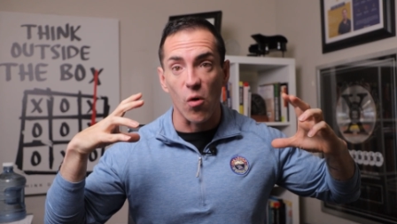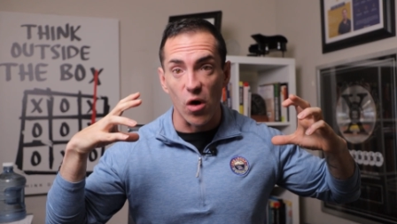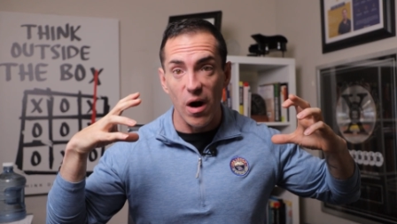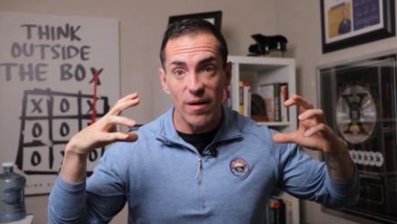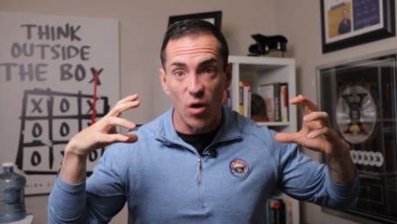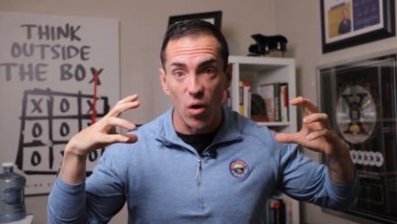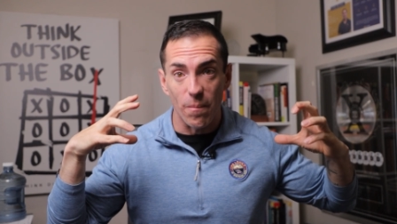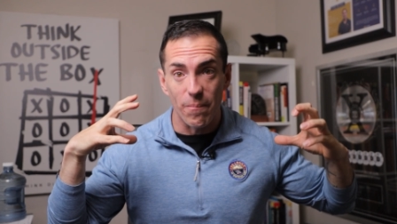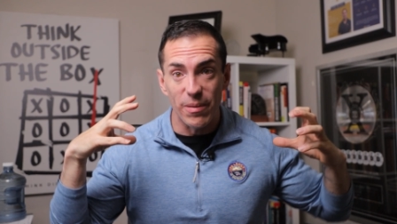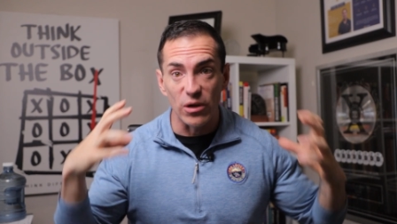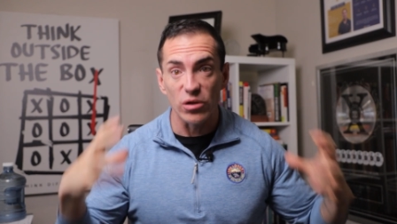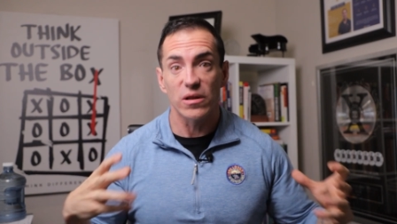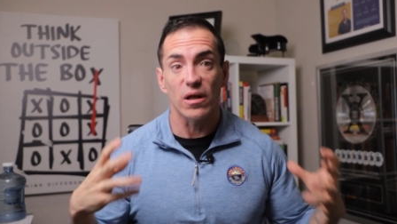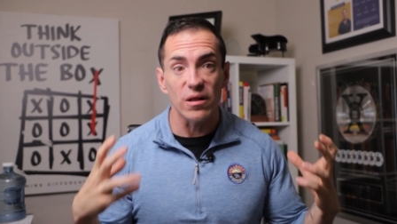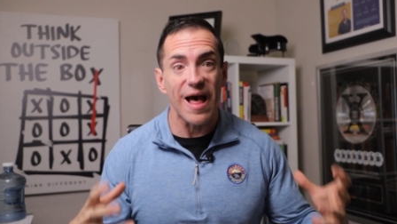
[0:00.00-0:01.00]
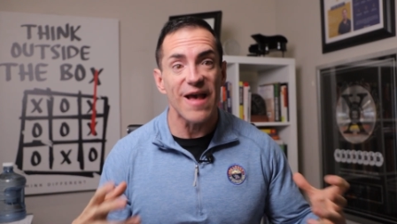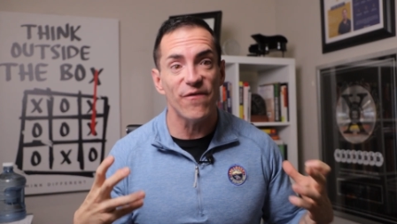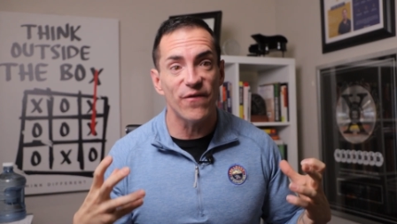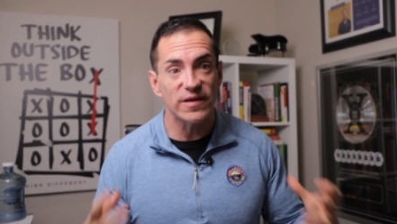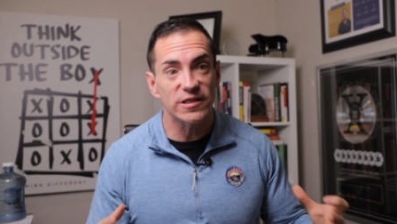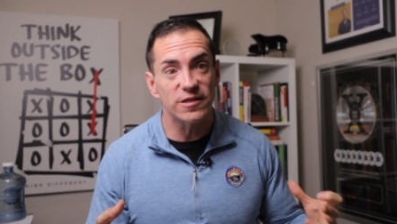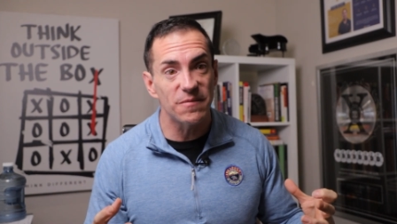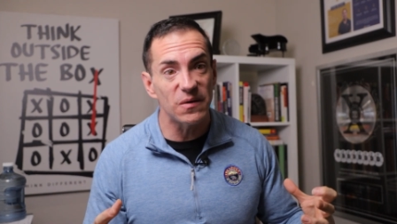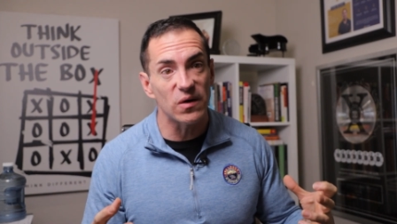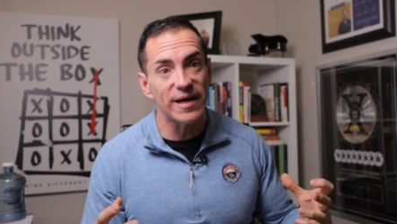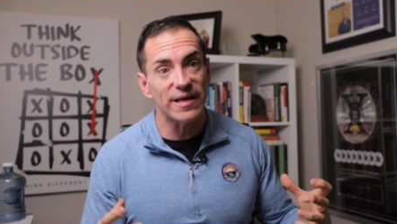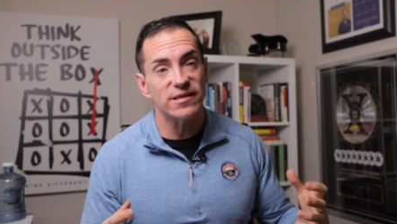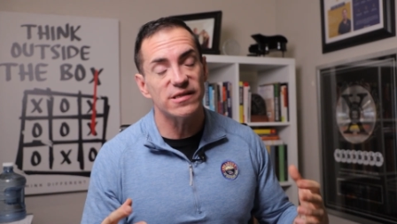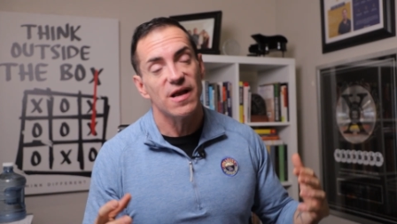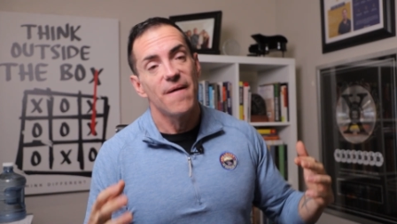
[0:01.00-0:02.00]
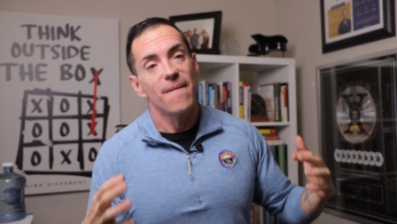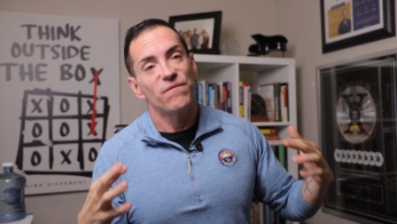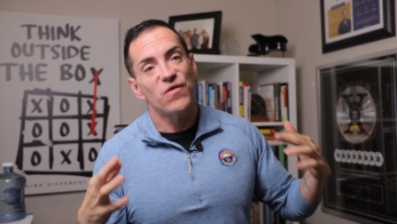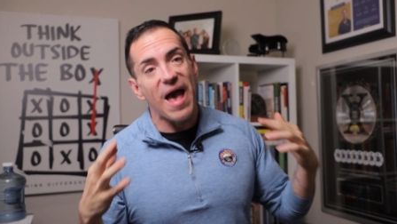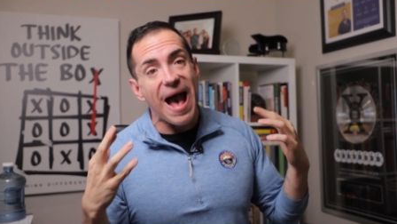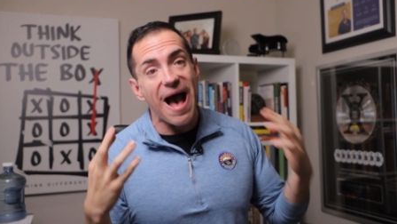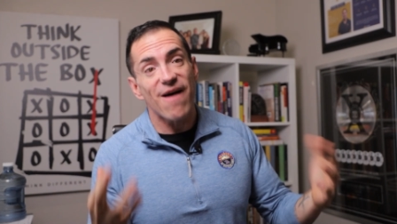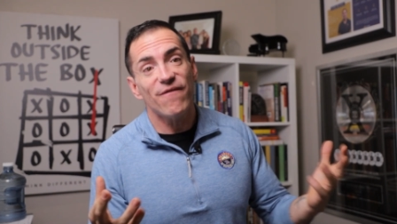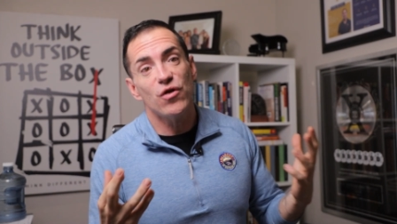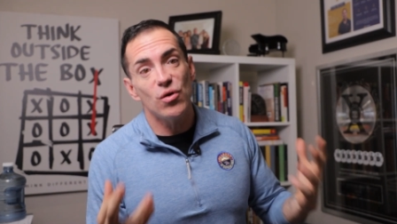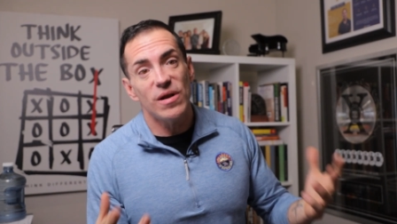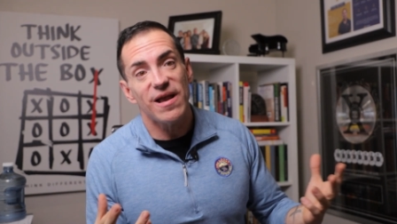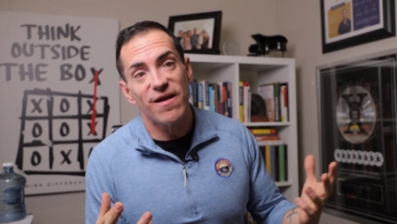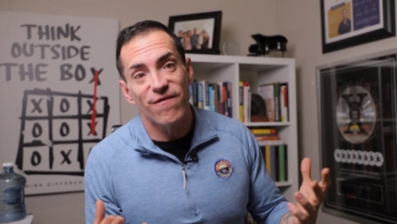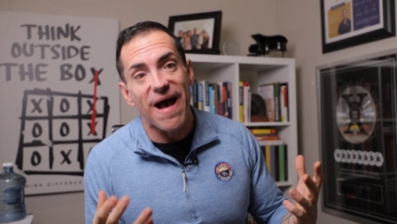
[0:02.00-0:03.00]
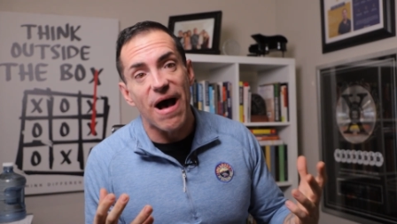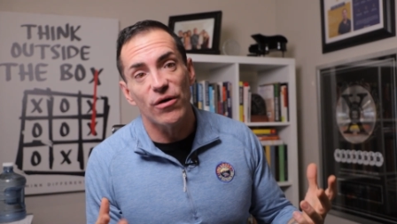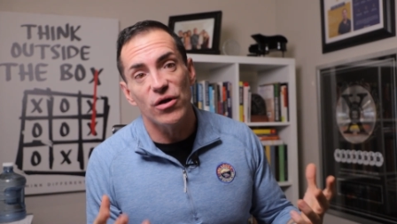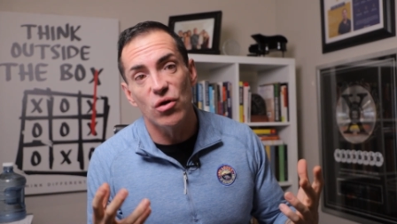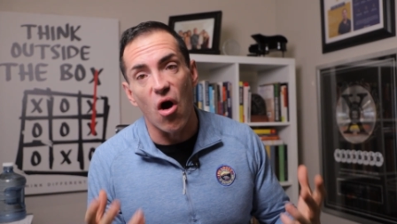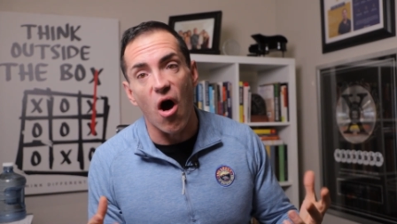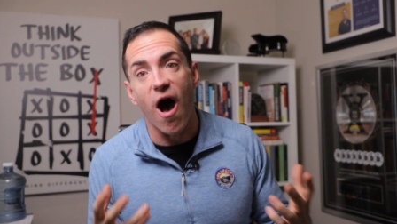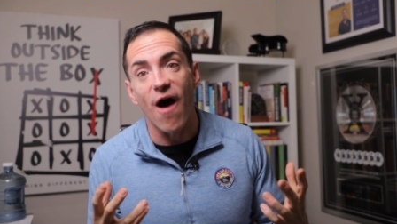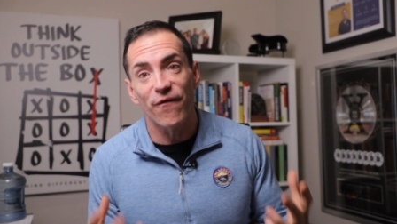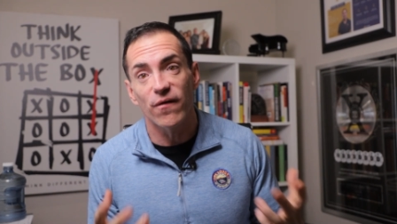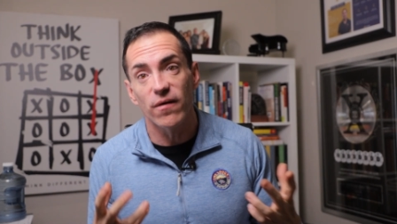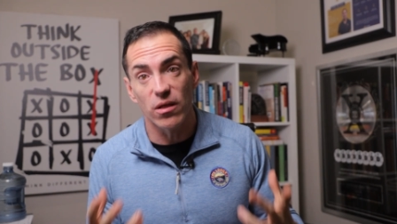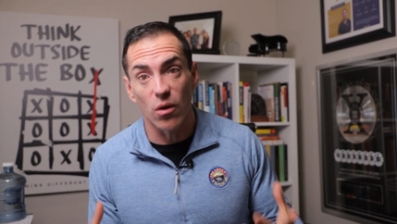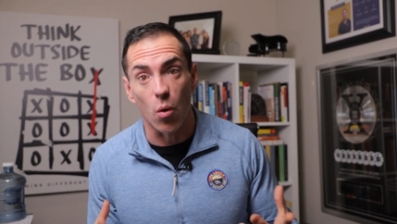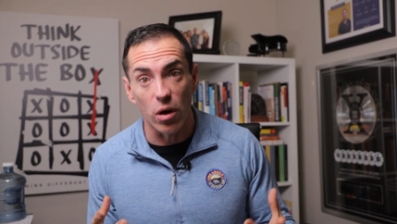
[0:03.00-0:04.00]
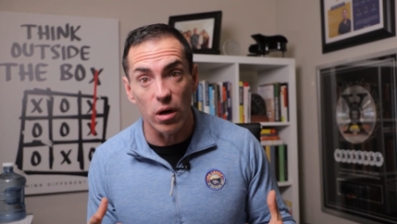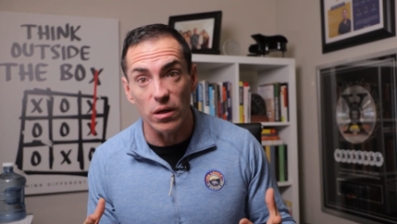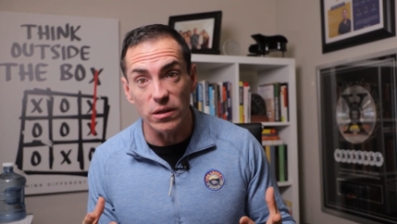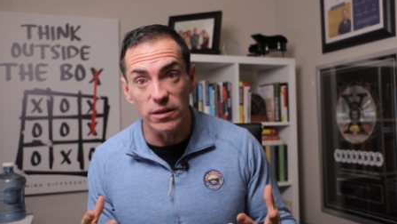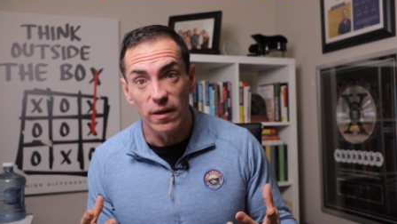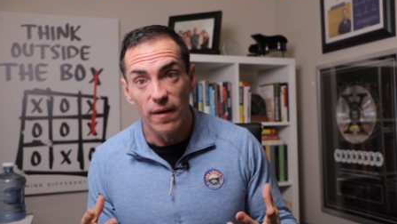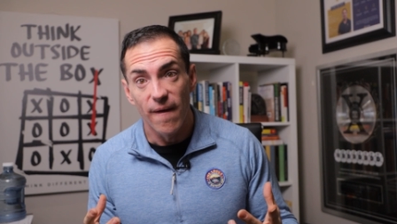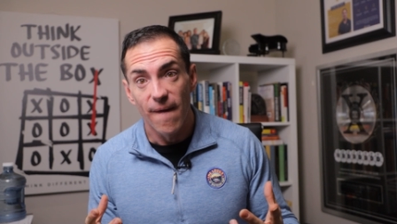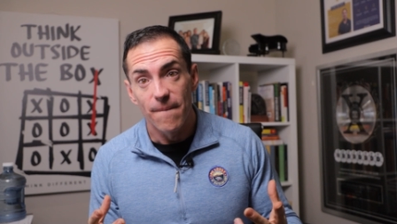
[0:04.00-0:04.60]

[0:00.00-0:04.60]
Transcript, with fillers: or, or built the life experience to have unique value to offer to the world,